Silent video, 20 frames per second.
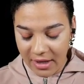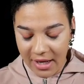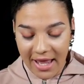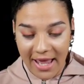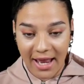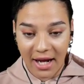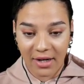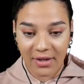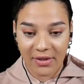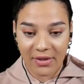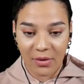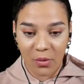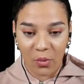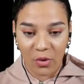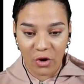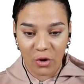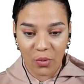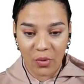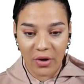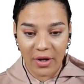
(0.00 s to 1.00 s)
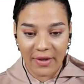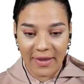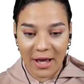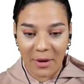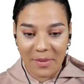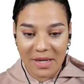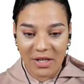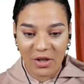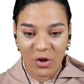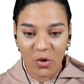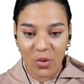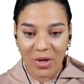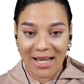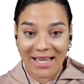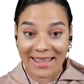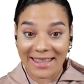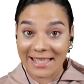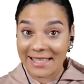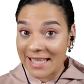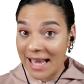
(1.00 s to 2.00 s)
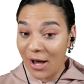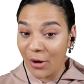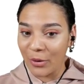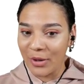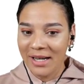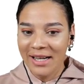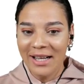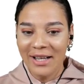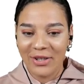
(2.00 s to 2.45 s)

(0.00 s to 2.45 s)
X, which will allow me to cut this out.